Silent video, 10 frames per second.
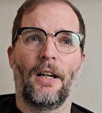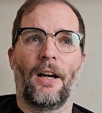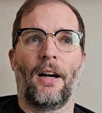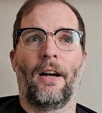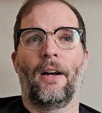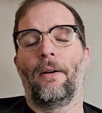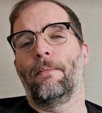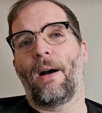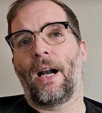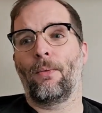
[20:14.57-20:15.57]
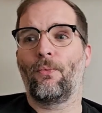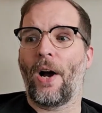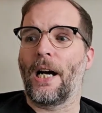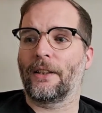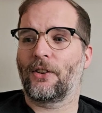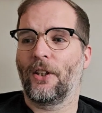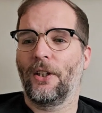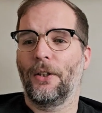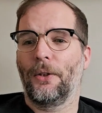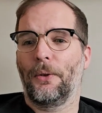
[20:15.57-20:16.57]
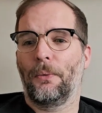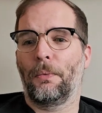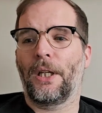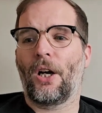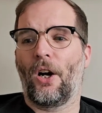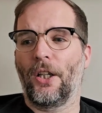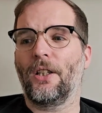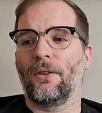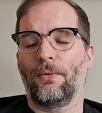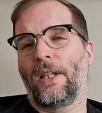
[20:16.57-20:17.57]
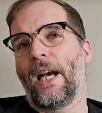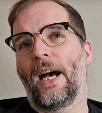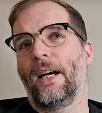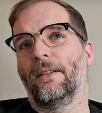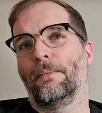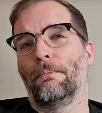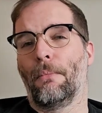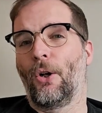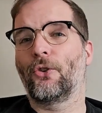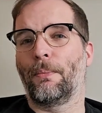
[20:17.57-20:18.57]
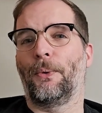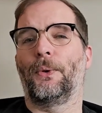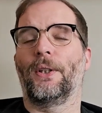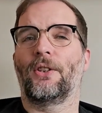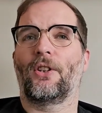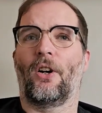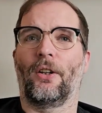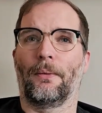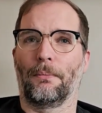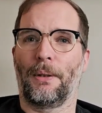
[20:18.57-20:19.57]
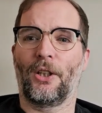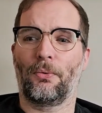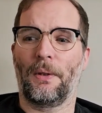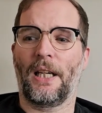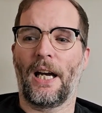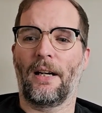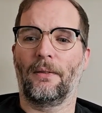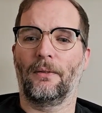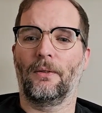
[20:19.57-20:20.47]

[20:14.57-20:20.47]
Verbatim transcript: Um, and in fact, we kind of get multiple this time, because we get,